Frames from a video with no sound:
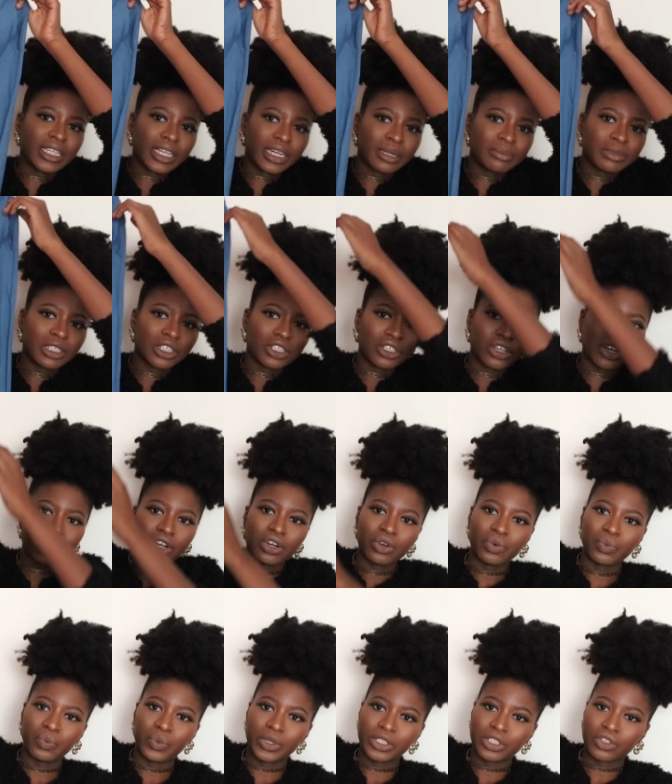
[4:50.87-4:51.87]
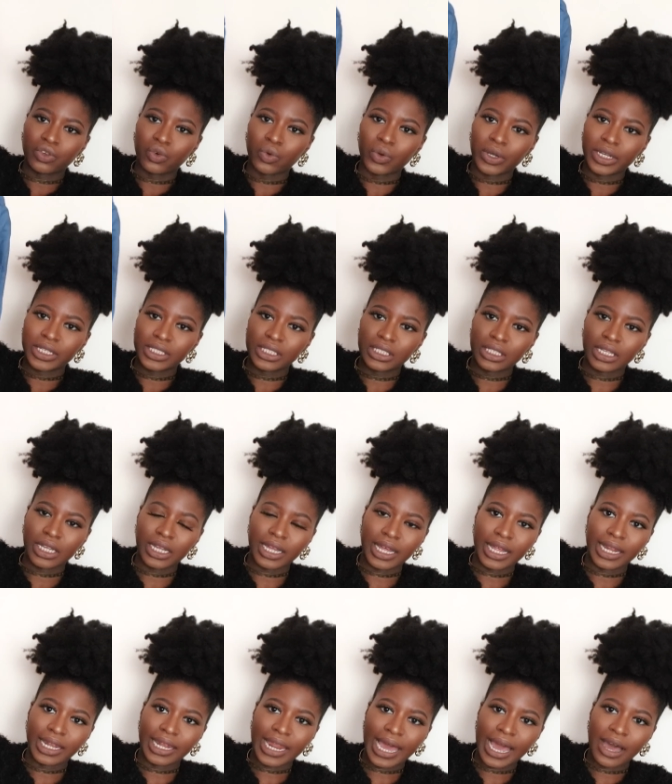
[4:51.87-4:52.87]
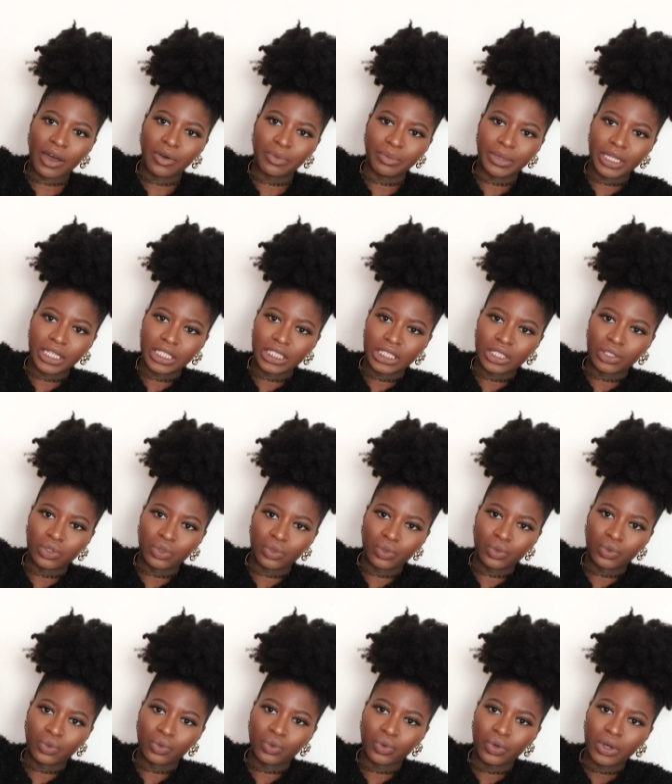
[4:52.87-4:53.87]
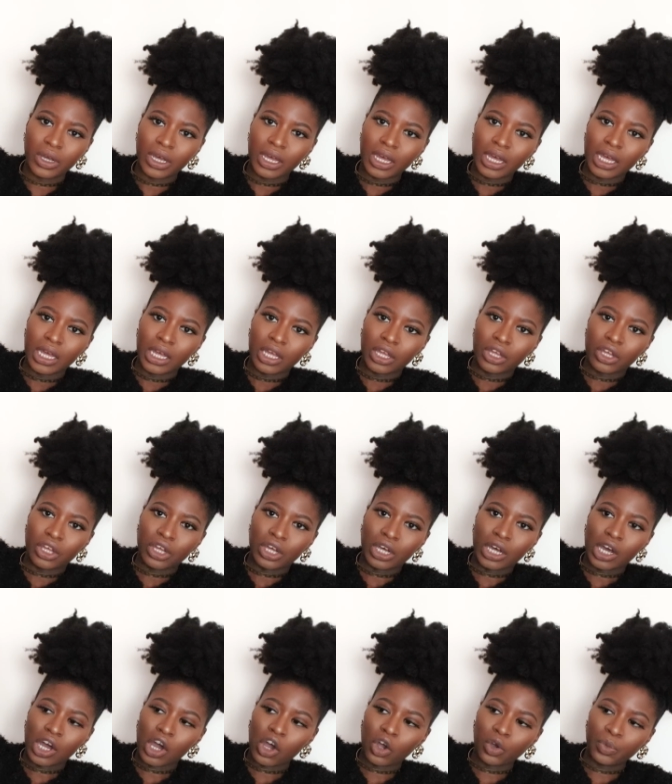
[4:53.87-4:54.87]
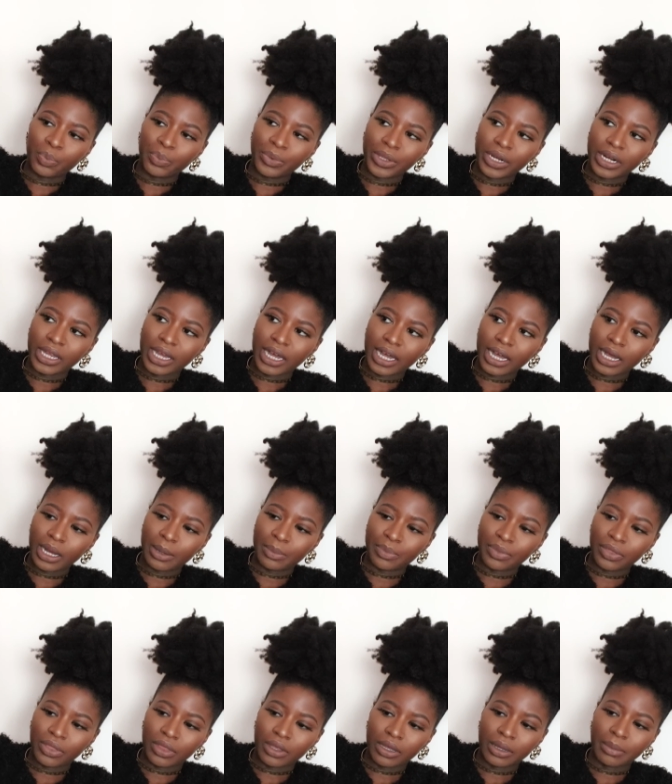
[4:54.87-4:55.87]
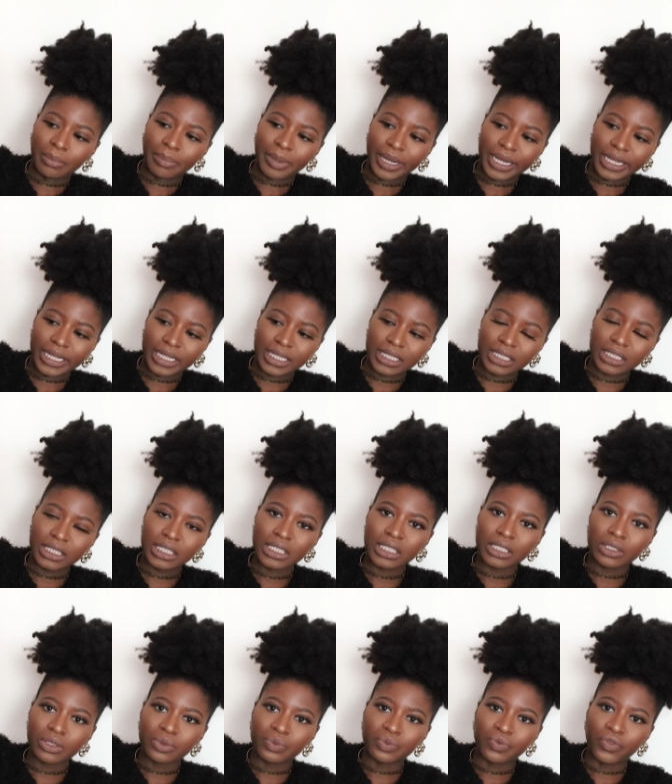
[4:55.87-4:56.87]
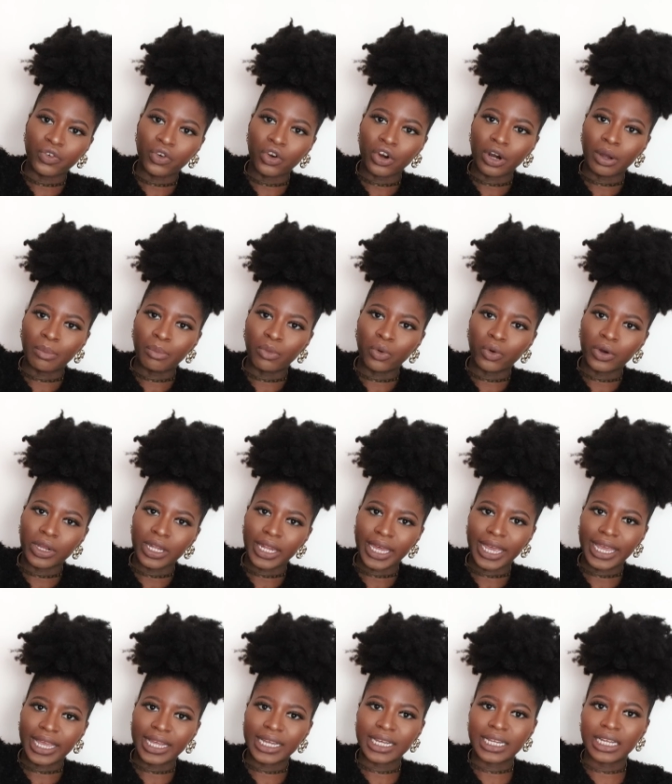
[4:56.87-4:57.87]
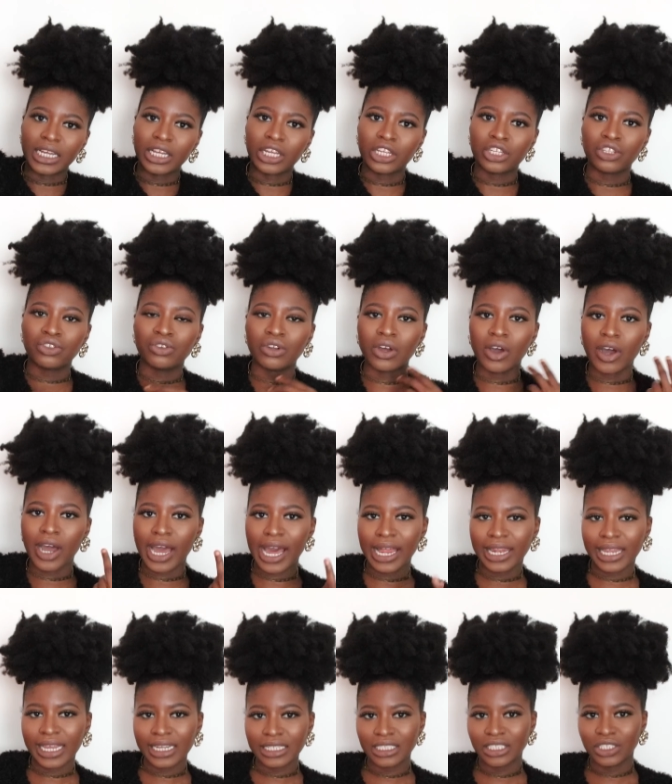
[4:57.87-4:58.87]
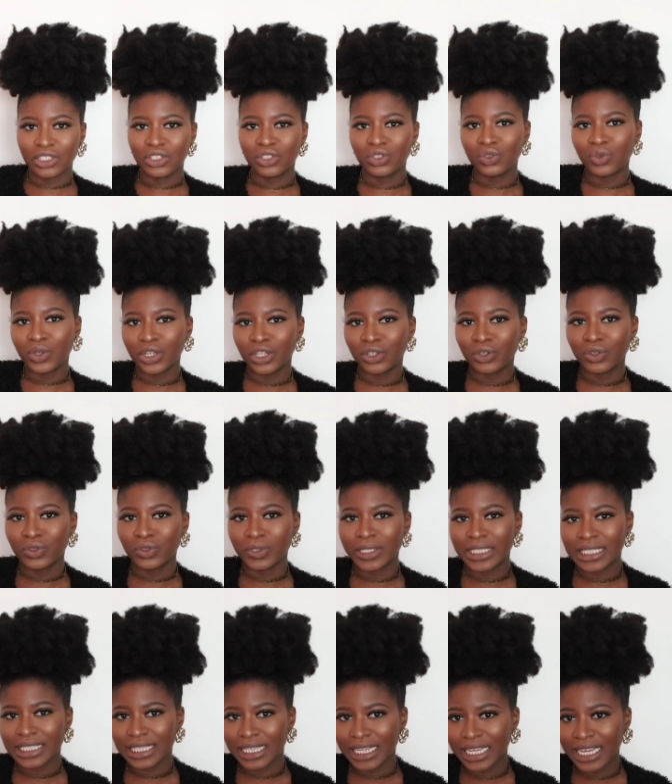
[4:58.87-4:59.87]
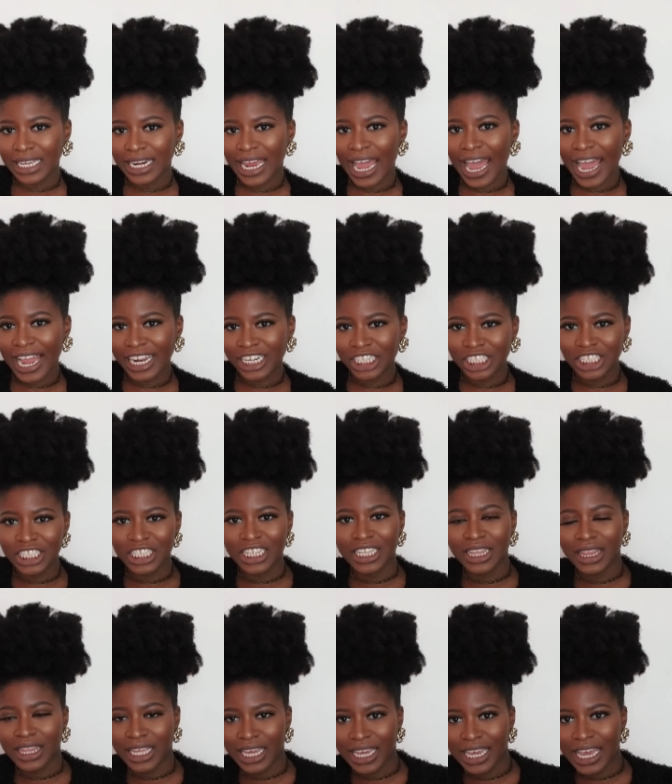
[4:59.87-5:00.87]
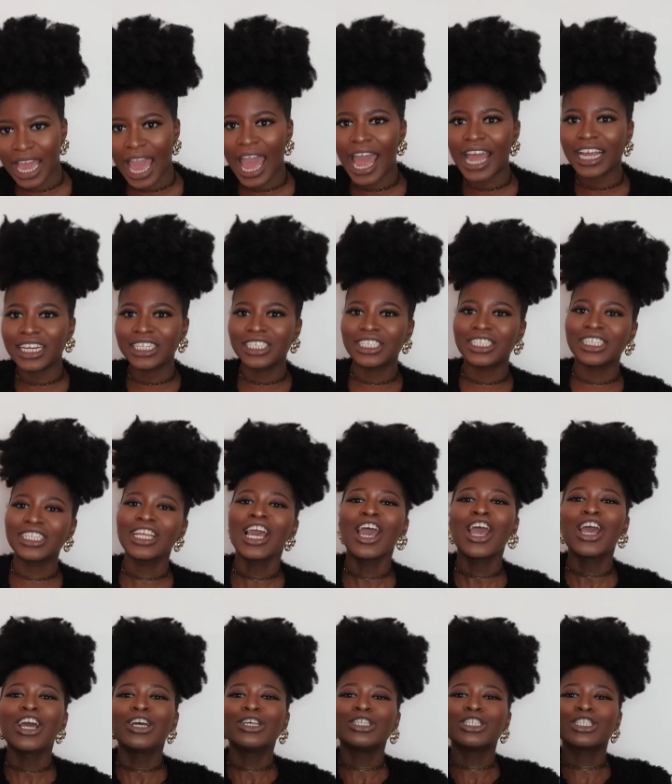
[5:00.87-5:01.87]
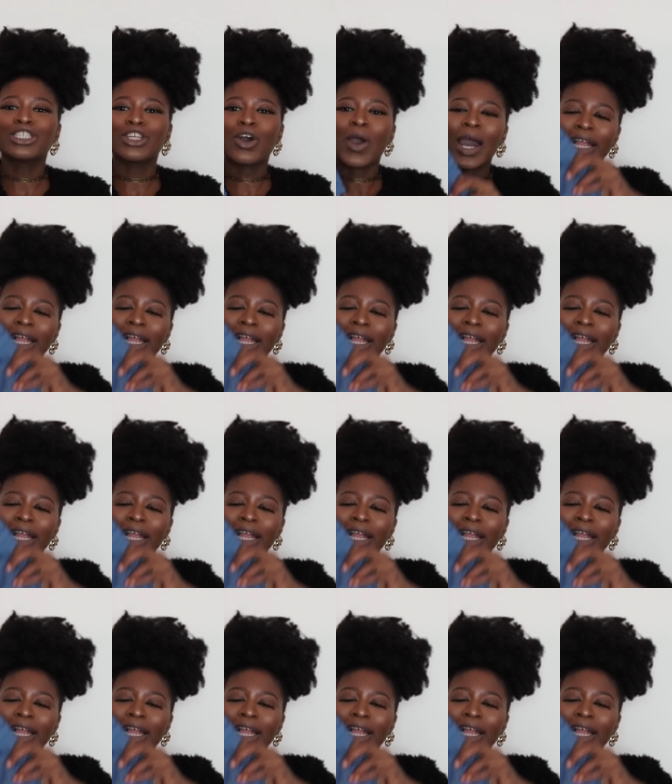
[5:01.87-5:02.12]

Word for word: denim skirt was going to allow me to open up the buttons for a more like you know I like to do a little slit action leg action so